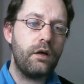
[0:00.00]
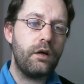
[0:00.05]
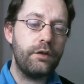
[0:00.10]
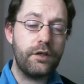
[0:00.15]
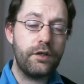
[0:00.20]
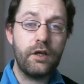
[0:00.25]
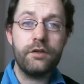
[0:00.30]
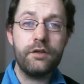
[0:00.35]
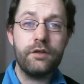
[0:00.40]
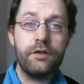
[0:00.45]
On
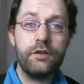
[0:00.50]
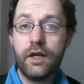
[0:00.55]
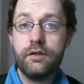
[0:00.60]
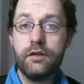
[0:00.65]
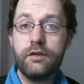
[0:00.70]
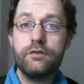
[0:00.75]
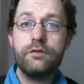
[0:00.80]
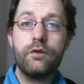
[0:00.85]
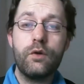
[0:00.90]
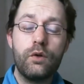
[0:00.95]
the other hand,
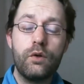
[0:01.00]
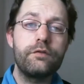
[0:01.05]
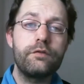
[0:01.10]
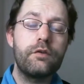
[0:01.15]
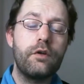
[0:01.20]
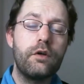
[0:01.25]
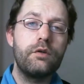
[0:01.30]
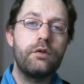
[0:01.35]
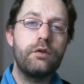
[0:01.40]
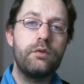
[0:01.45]
it's
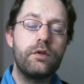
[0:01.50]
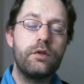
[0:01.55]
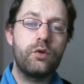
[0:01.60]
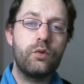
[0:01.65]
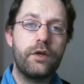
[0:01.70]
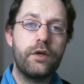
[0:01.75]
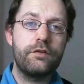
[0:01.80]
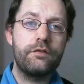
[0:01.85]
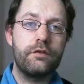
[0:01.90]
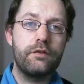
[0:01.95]
also a
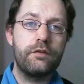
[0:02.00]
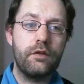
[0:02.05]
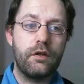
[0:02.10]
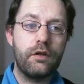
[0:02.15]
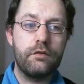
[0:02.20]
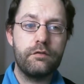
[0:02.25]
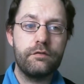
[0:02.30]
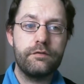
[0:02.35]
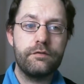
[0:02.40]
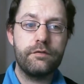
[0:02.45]
question
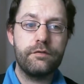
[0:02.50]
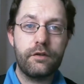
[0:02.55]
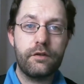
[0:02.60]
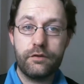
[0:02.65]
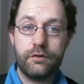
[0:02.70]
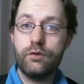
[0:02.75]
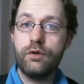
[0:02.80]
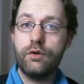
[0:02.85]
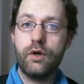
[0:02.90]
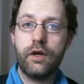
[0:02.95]
of,
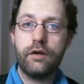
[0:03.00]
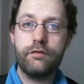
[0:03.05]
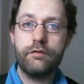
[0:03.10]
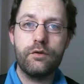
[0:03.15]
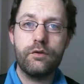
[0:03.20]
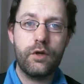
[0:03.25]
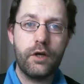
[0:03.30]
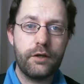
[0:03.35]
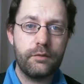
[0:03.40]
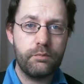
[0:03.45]
do you have
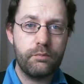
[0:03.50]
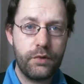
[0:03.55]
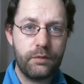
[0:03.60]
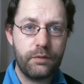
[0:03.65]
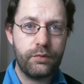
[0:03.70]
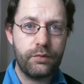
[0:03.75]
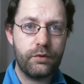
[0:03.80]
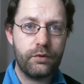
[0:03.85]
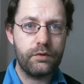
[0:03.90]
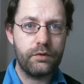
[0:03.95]
the right
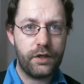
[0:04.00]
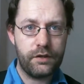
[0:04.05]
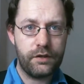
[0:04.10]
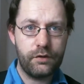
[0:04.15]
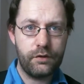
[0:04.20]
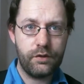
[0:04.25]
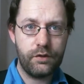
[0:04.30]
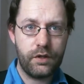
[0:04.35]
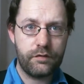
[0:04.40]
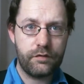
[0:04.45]
people, and
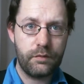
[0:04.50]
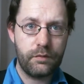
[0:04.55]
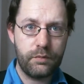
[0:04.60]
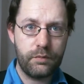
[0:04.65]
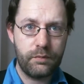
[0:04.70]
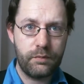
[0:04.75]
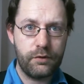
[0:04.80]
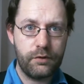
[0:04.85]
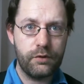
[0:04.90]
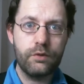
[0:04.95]
do you have the
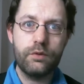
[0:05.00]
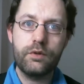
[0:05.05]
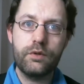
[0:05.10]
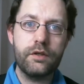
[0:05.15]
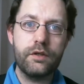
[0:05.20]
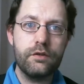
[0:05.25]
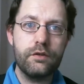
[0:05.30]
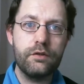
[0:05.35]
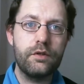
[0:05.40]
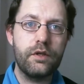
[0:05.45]
people who
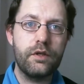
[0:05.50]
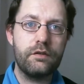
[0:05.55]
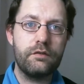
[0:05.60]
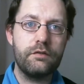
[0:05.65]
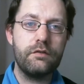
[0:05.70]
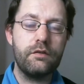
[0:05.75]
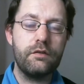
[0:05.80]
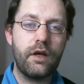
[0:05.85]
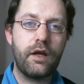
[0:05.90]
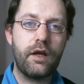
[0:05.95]
can do
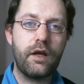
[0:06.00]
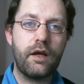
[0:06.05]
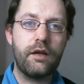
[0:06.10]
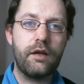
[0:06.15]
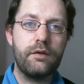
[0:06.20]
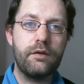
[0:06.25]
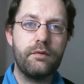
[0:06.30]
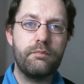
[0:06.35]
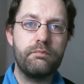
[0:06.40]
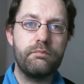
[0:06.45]
this?
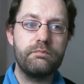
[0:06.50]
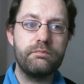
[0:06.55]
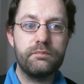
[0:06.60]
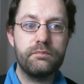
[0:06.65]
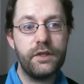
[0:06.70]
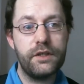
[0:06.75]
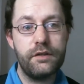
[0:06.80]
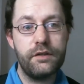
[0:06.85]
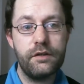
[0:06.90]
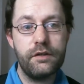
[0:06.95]
And
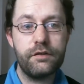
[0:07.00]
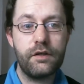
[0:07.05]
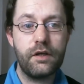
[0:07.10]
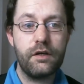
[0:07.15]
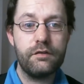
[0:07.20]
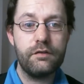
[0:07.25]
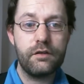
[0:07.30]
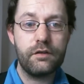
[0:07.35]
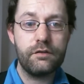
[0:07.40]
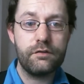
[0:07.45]
in this
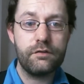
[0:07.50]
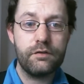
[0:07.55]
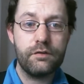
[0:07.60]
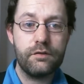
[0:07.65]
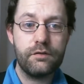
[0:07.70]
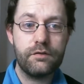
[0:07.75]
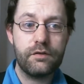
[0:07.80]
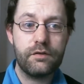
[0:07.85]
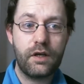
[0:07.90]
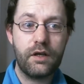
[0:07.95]
case, I
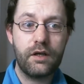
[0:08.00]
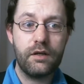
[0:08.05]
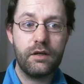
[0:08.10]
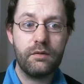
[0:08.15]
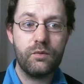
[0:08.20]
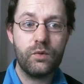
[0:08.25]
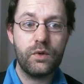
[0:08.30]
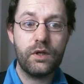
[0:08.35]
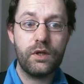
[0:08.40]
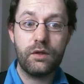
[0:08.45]
should say,
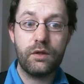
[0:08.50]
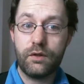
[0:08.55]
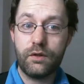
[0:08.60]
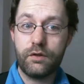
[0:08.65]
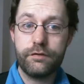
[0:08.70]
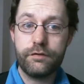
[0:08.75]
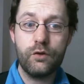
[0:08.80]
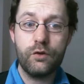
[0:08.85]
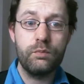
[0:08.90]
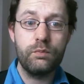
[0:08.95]
well, a
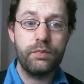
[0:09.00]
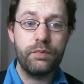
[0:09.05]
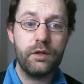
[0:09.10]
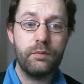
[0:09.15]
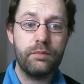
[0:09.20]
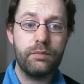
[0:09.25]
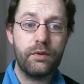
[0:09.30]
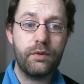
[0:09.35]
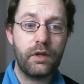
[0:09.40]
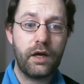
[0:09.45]
few
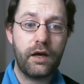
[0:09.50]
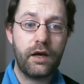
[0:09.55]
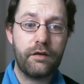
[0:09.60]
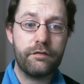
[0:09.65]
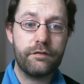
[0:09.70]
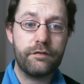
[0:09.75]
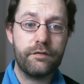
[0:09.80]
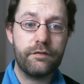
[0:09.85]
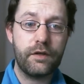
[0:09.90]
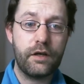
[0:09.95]
people
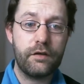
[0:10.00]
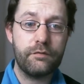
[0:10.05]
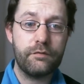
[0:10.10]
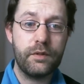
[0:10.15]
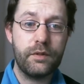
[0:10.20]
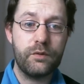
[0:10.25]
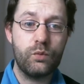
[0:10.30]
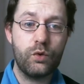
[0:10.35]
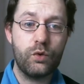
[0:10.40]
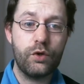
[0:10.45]
have
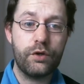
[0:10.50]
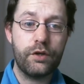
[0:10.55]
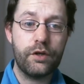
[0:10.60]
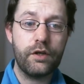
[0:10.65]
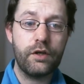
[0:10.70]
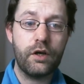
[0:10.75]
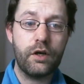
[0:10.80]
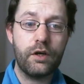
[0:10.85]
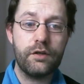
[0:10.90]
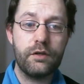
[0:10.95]
been
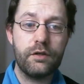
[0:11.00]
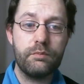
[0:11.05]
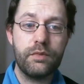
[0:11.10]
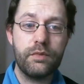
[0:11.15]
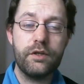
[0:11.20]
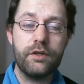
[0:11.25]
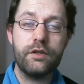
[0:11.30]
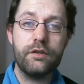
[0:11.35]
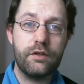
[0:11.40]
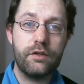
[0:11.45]
working on it,
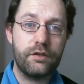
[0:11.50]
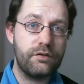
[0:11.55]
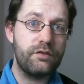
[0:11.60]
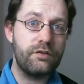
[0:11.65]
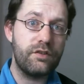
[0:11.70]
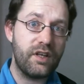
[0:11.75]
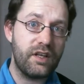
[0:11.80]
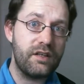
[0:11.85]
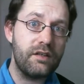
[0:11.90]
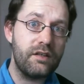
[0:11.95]
but it
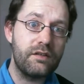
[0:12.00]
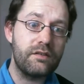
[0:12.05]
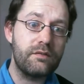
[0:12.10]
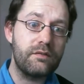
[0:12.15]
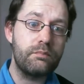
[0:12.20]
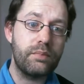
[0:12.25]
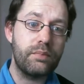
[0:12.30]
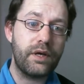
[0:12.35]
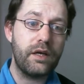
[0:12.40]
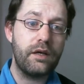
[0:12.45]
didn't
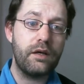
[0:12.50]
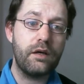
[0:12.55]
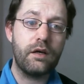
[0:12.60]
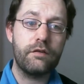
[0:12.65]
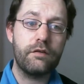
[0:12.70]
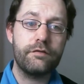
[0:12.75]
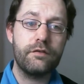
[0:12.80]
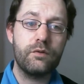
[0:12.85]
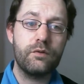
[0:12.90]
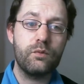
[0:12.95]
pay
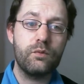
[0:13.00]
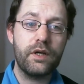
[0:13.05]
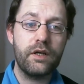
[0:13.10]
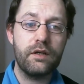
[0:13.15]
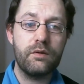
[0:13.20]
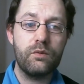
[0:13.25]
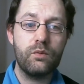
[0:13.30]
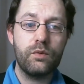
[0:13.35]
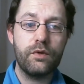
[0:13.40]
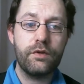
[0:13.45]
off the
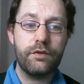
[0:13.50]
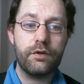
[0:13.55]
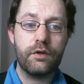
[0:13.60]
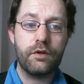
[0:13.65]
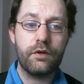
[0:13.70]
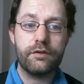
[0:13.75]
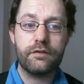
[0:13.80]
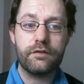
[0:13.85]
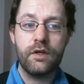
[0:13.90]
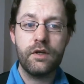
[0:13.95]
way we
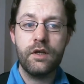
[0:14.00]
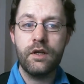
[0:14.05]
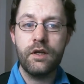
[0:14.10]
thought.